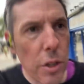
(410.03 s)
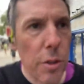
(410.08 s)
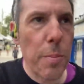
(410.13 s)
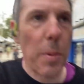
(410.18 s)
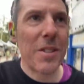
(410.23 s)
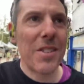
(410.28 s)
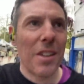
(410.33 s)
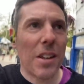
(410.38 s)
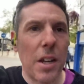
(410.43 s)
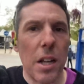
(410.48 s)

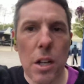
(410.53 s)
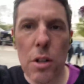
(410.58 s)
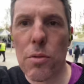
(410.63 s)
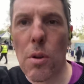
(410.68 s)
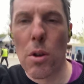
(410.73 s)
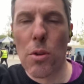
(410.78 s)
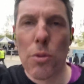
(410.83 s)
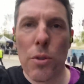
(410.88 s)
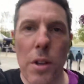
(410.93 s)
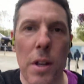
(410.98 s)
particular
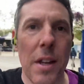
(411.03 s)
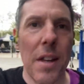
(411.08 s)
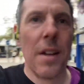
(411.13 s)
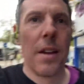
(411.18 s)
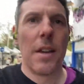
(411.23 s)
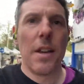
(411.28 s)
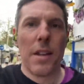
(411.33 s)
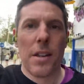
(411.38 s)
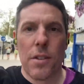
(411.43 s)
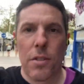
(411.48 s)
road
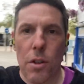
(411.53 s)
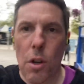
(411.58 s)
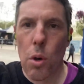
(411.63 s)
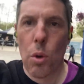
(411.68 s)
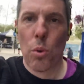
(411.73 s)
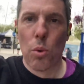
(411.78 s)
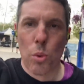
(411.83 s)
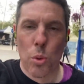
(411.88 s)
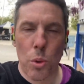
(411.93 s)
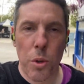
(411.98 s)
is
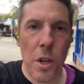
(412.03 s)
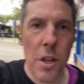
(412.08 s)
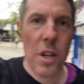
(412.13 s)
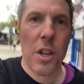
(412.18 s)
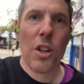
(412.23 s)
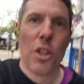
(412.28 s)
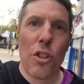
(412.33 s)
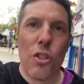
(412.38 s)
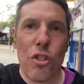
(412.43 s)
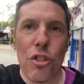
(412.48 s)
called
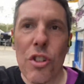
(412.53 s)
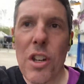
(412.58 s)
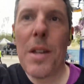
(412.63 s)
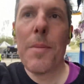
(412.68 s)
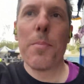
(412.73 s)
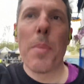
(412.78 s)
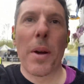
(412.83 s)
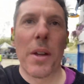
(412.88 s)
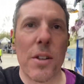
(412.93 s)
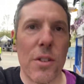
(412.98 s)
Sheep
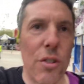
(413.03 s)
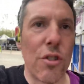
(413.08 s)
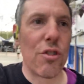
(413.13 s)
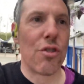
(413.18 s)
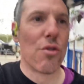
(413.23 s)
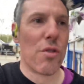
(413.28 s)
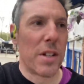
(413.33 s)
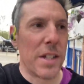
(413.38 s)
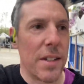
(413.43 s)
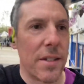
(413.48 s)

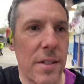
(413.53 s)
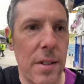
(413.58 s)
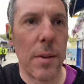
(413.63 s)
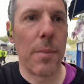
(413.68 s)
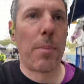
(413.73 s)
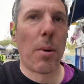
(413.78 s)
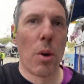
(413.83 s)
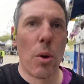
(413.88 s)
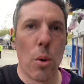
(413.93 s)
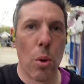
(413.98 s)
Street
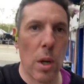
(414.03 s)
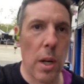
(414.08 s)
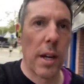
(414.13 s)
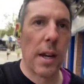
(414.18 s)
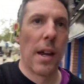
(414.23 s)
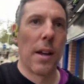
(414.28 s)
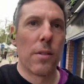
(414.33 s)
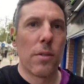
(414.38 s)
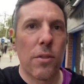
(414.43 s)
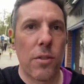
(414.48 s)
by all
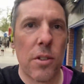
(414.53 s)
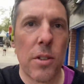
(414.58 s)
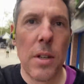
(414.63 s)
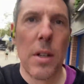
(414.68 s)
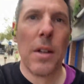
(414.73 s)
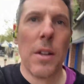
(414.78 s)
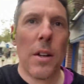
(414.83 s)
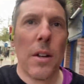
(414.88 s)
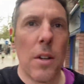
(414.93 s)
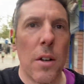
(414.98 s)
accounts,
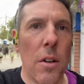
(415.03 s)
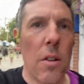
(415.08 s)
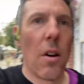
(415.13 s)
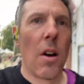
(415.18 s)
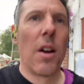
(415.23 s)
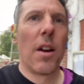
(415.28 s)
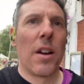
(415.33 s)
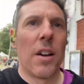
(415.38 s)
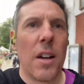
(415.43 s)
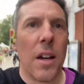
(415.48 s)

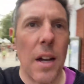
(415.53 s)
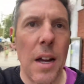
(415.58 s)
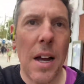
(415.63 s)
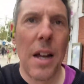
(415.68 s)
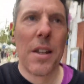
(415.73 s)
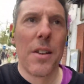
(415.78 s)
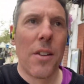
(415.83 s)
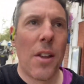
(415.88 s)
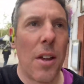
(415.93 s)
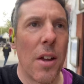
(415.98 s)
right?
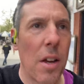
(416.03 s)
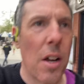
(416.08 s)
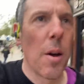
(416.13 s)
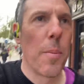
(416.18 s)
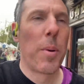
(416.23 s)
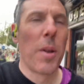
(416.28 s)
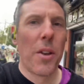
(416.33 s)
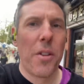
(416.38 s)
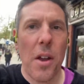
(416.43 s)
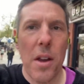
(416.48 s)
And a
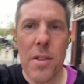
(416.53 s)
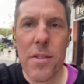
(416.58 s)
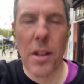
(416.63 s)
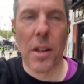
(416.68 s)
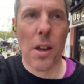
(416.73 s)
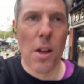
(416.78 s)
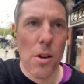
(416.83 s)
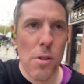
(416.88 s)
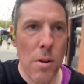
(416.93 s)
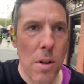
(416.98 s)
couple of days
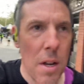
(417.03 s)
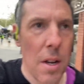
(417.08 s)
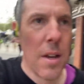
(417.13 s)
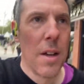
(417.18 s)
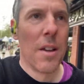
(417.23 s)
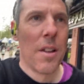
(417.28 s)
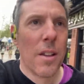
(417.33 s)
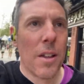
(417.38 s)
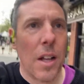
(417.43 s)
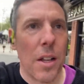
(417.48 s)
ago,
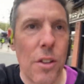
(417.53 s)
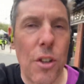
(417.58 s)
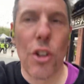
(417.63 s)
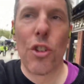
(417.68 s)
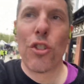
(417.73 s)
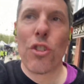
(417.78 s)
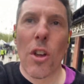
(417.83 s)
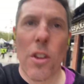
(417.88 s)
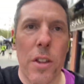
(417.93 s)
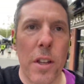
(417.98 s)
to
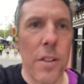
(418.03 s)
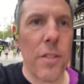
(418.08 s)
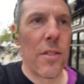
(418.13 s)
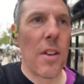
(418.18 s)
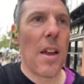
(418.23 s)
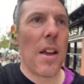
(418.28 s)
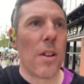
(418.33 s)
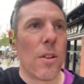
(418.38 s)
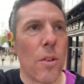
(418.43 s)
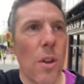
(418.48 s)
shut this
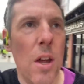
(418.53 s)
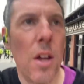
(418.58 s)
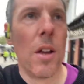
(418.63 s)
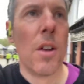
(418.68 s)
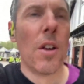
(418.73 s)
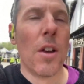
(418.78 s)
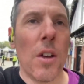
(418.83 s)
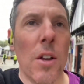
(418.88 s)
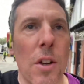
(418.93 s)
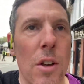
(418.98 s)
down
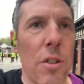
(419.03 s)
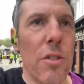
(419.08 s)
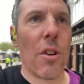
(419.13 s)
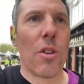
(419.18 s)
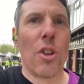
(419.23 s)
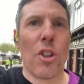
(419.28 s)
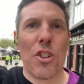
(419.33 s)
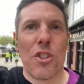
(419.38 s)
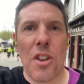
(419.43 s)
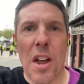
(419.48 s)
so
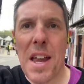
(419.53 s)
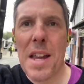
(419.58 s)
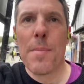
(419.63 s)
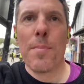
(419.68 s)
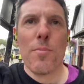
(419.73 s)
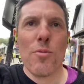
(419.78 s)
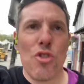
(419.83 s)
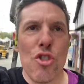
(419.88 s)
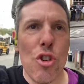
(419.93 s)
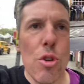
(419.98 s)
that Dame
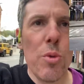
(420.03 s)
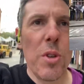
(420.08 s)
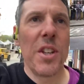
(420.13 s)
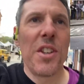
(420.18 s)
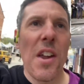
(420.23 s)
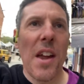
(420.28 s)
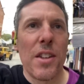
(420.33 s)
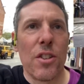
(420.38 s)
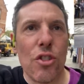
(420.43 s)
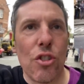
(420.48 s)
Judi
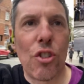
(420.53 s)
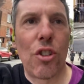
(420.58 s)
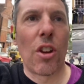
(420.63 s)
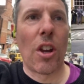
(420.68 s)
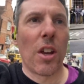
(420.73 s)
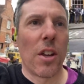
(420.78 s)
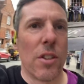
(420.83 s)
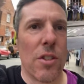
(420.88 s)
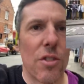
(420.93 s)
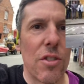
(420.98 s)
Dench
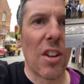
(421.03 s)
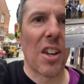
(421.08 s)
and Sir